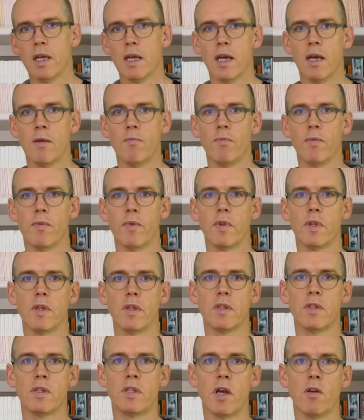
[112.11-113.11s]

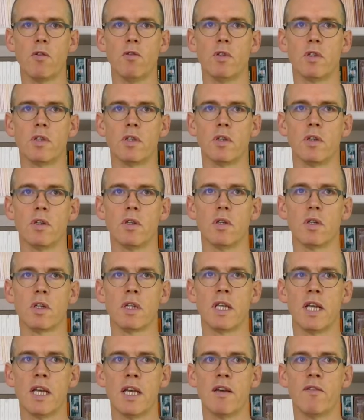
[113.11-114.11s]
Don't
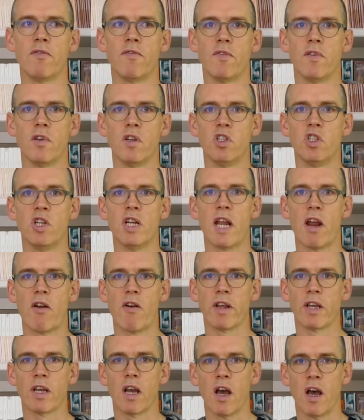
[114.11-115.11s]
give
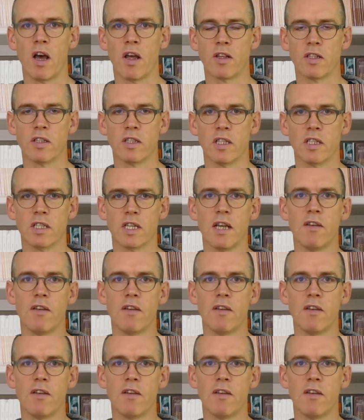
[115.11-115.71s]
generic answers.